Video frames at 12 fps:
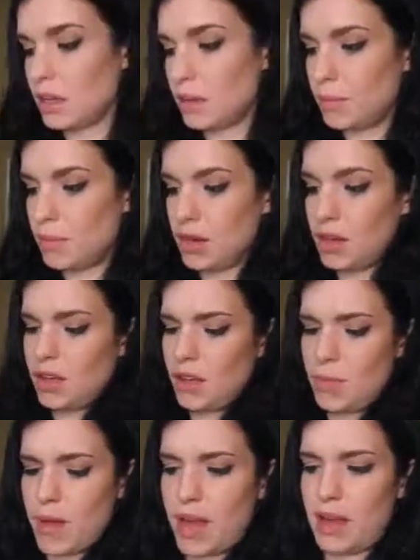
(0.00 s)
I'm going to
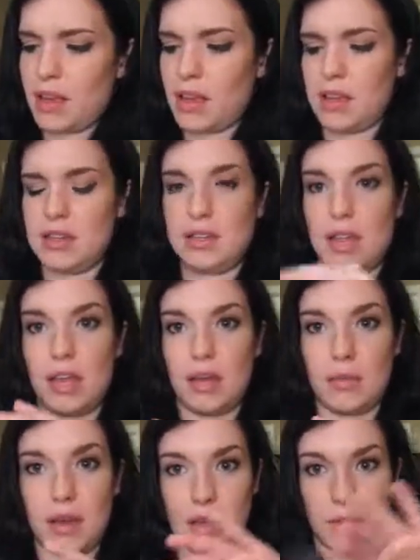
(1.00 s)
go back and
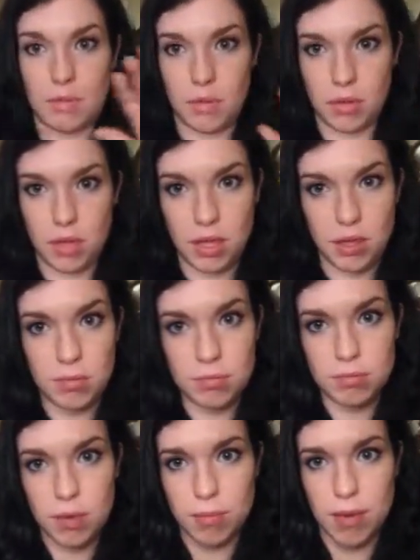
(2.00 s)
take my
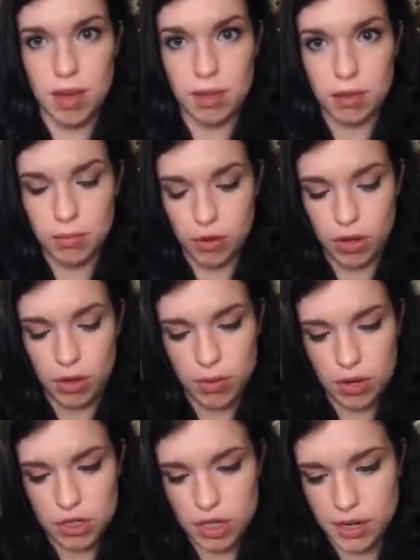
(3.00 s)
matte kabuki
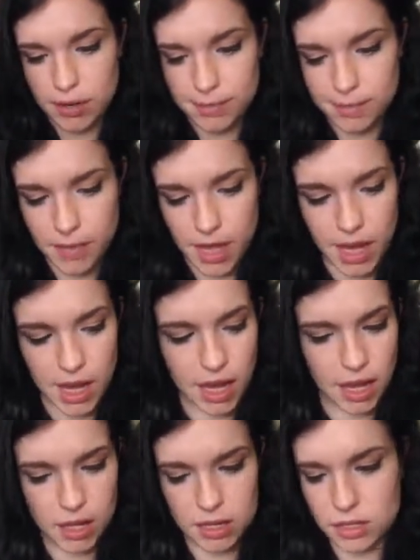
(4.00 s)
brush here
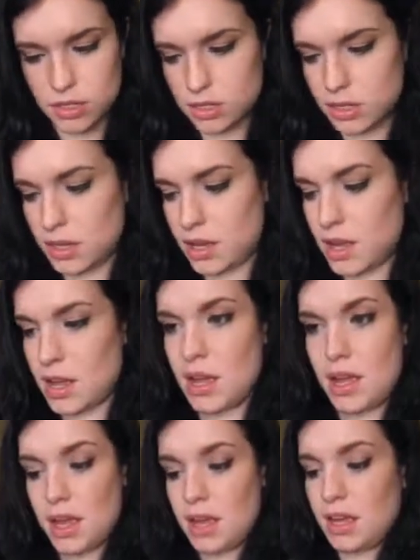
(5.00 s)
and
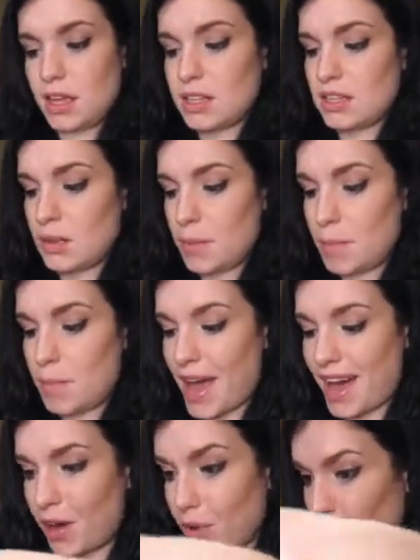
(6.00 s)
get some
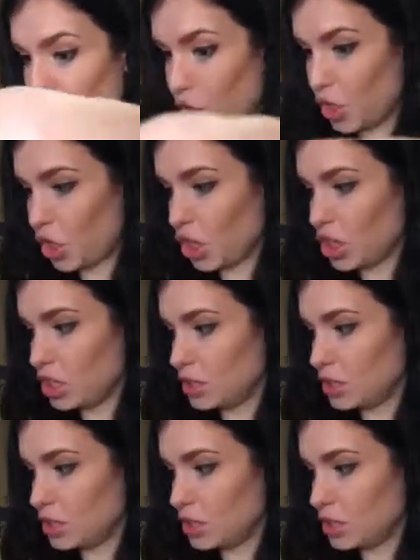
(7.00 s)
powder.